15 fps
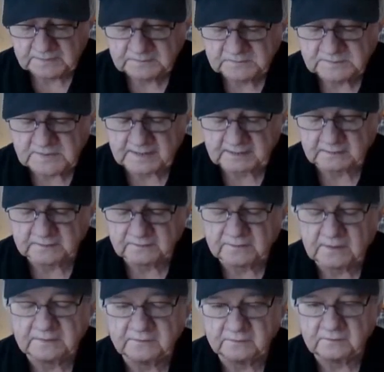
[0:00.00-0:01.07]
saddled
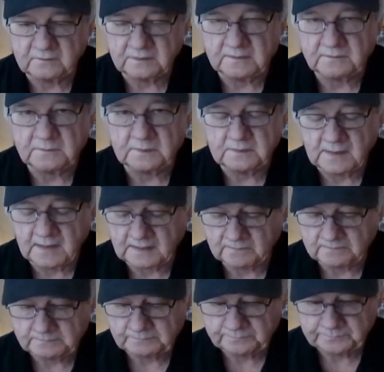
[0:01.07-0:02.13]
as a team to date
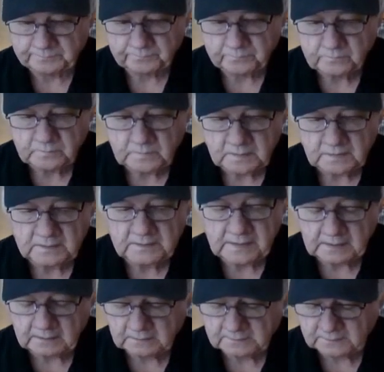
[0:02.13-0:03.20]

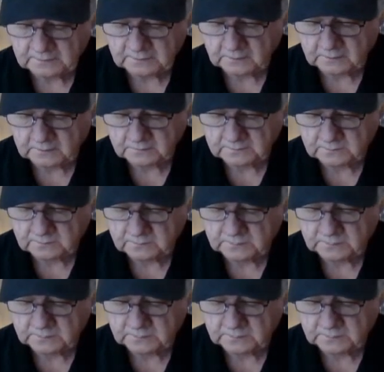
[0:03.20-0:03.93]
inherit the gold.